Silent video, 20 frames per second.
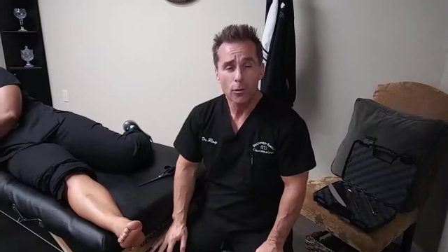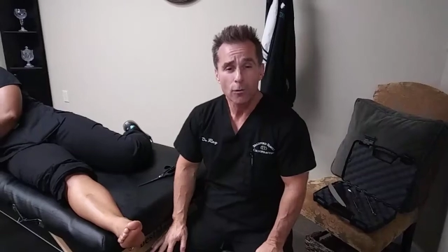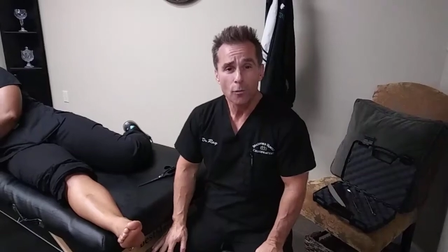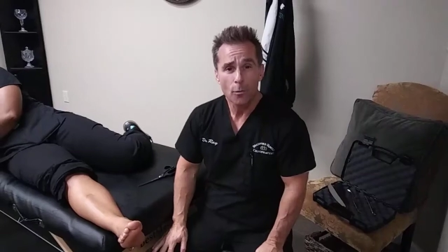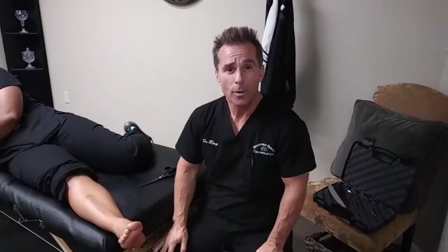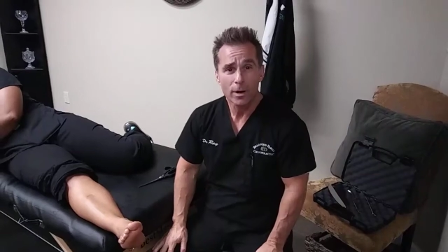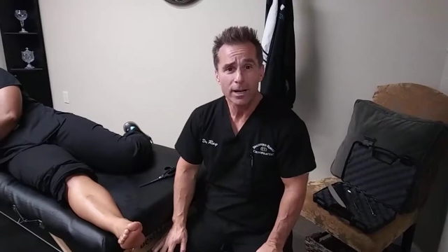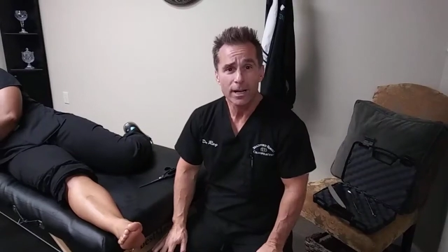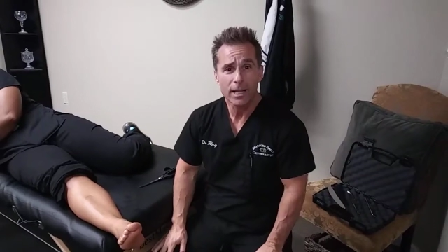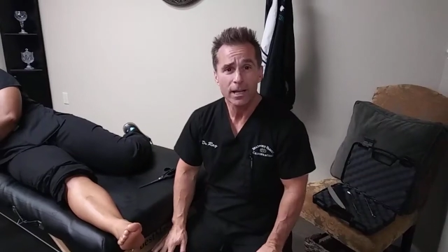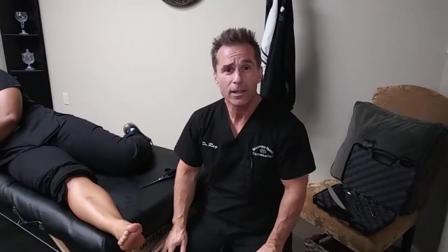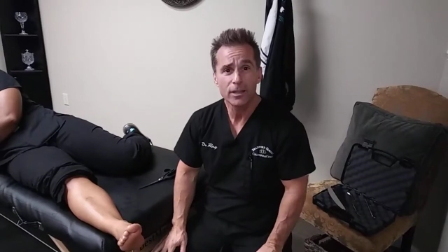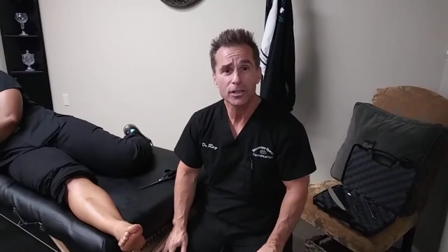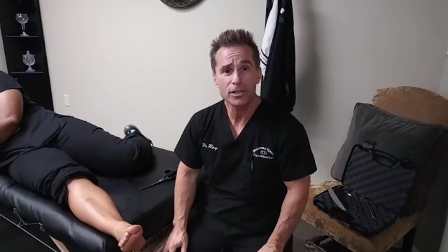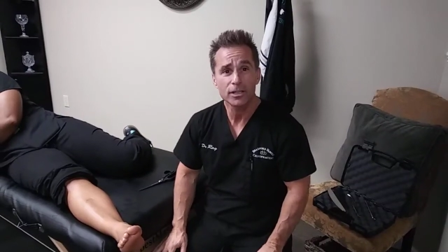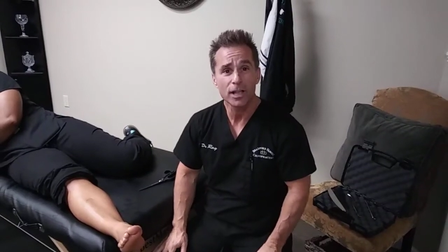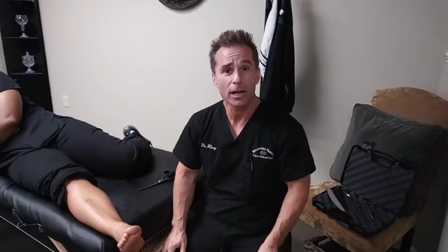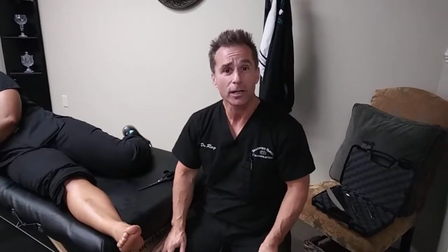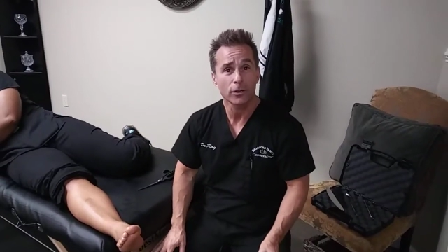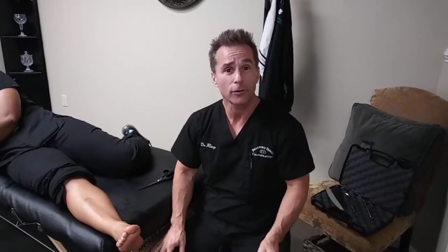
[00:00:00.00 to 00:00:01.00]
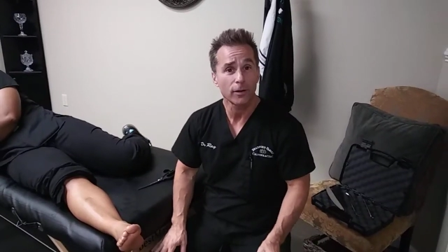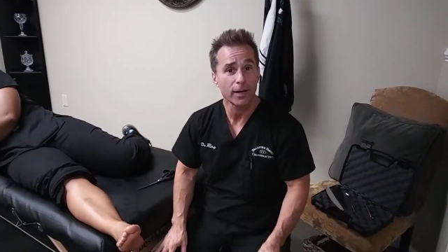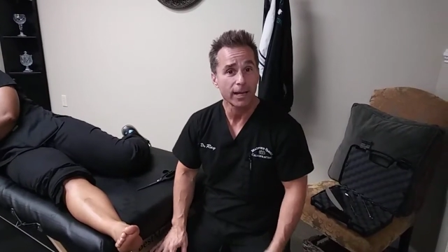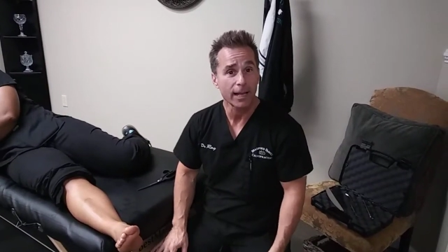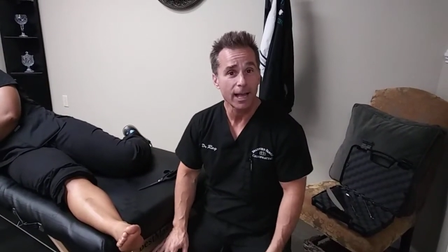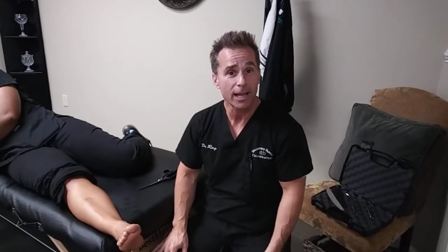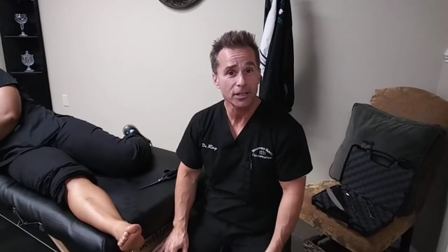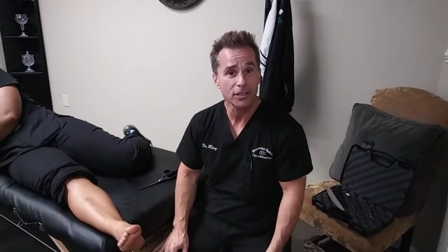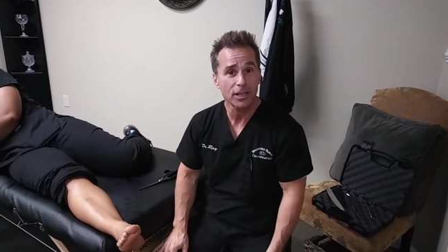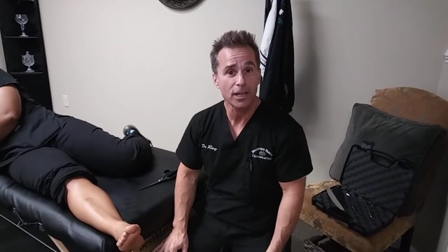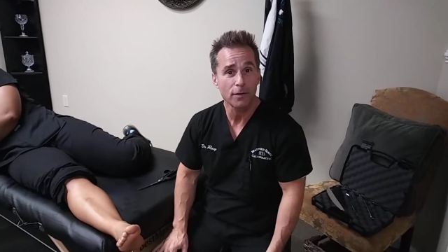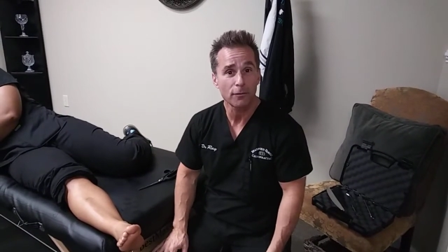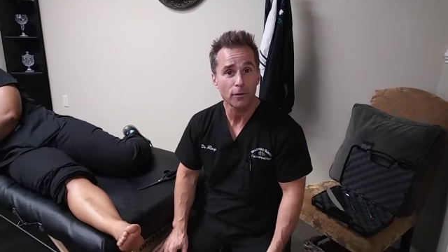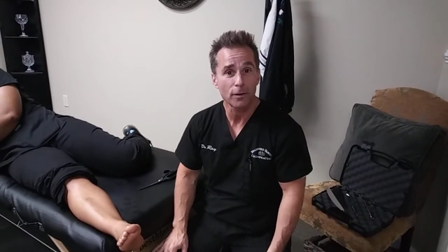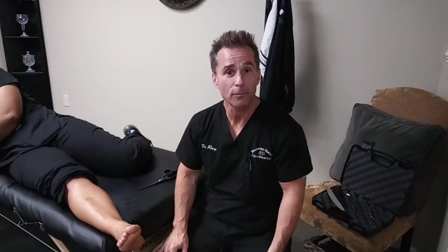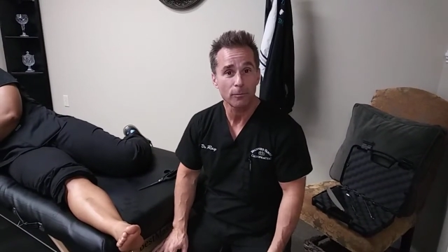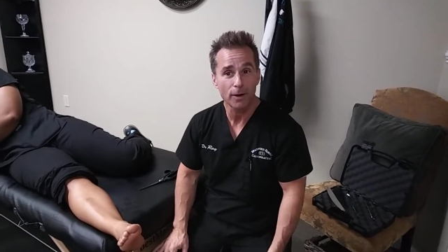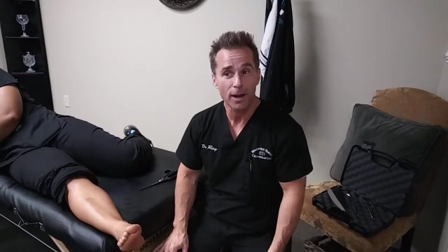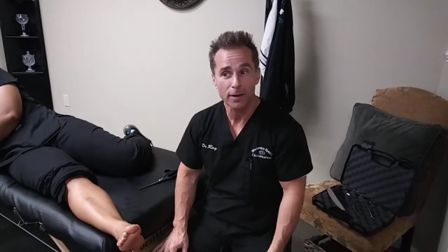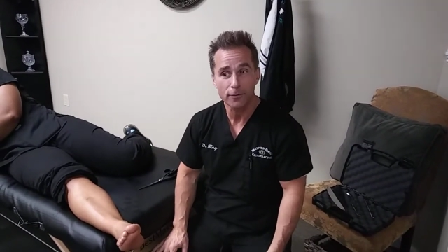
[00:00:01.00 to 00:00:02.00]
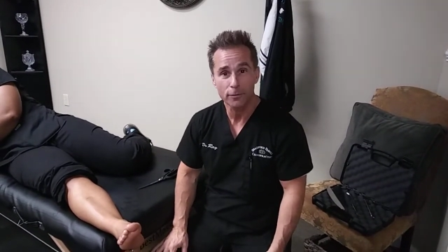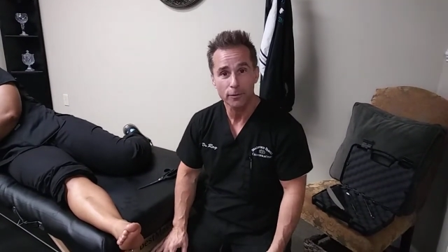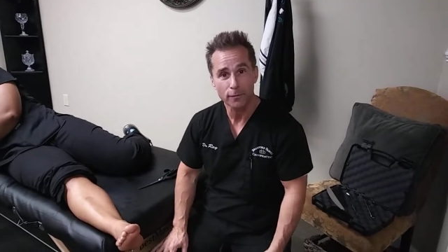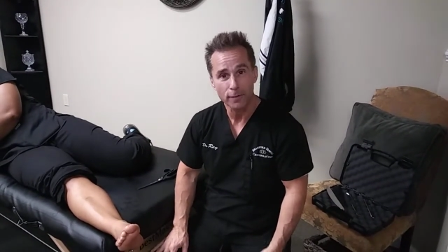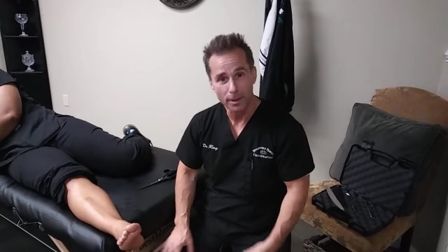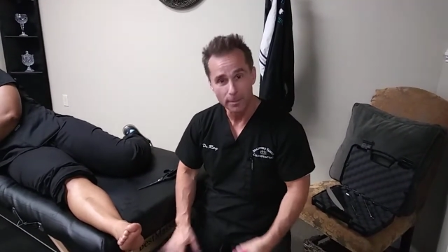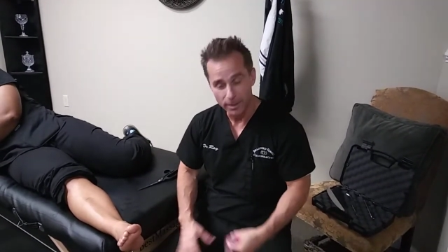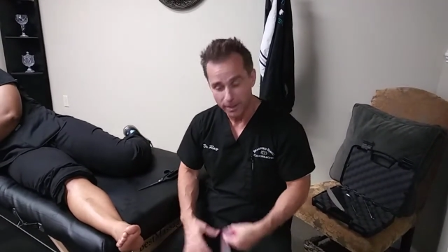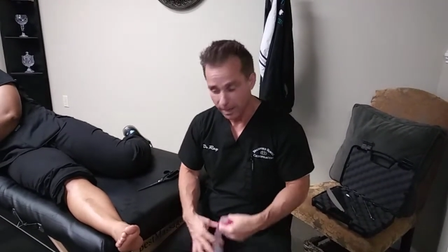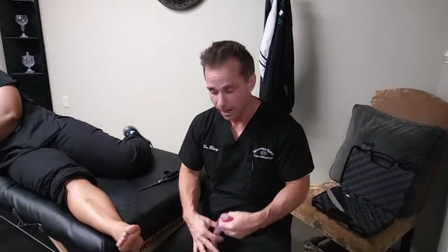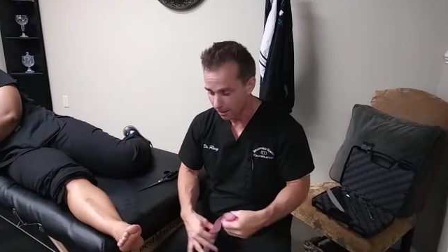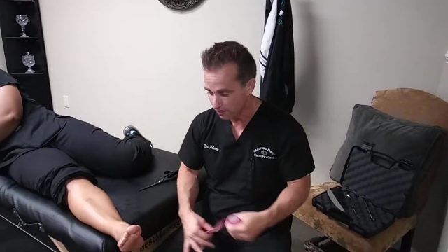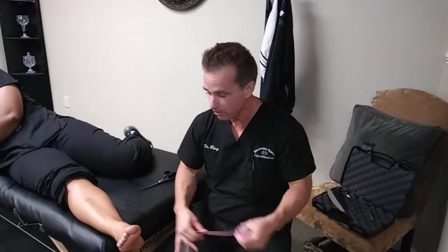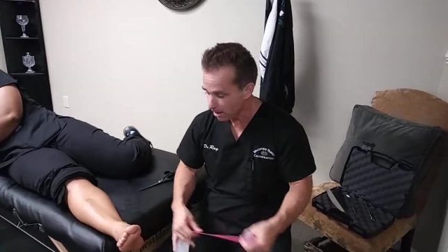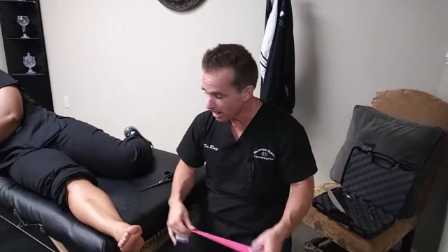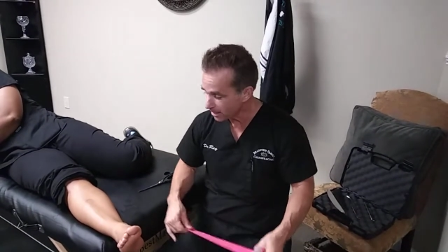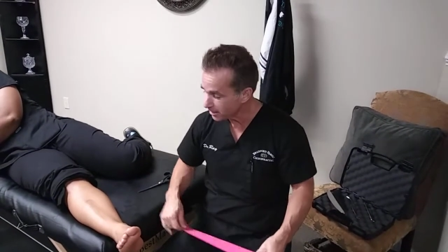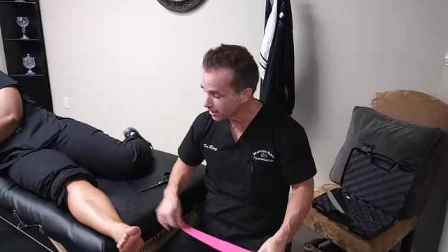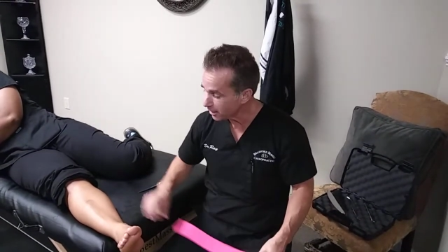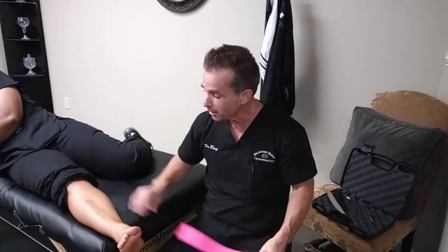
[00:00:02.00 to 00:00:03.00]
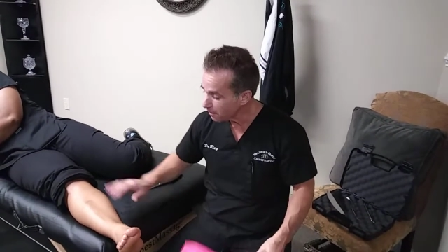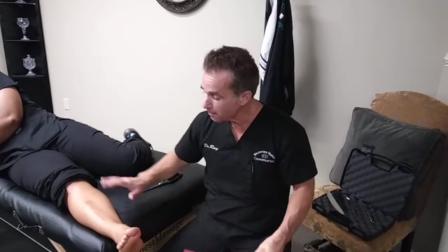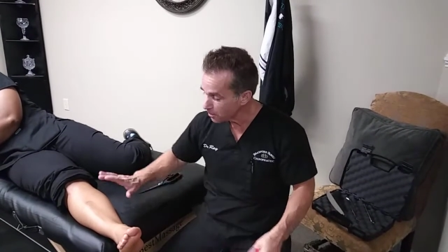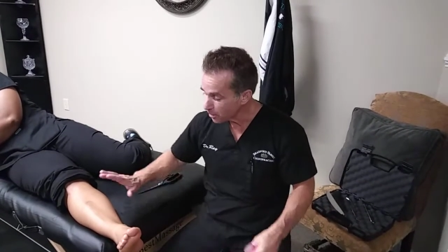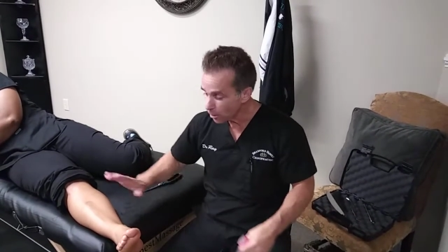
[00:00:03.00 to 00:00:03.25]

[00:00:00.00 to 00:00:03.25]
everyone. This is Dr. Ray Gasky from Bradford Family Chiropractic.